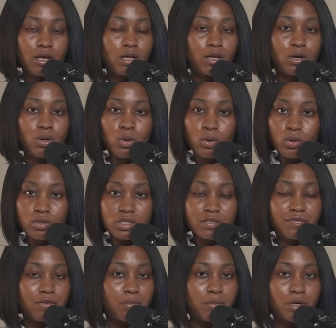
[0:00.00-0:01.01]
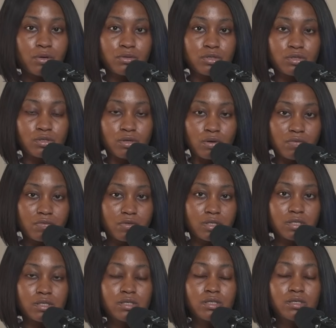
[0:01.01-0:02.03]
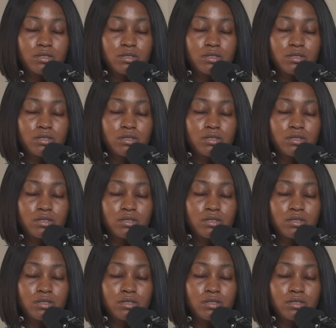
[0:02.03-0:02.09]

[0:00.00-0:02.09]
clothes, female stuffs.